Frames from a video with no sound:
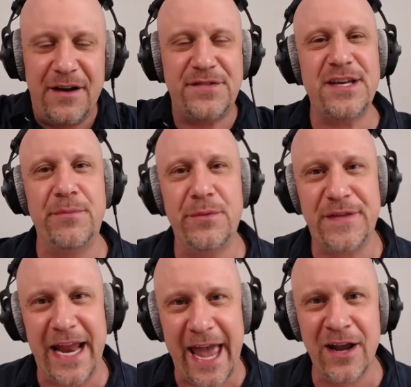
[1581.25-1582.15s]
of someone
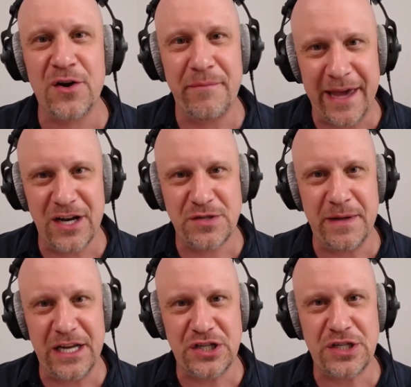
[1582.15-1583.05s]
with an anger
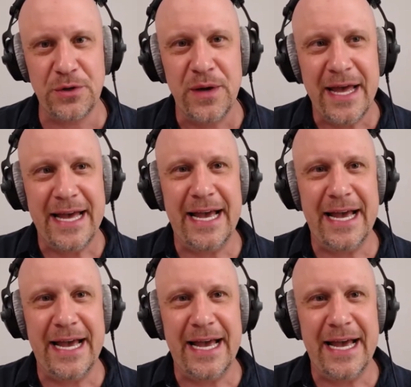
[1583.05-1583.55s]
management issue.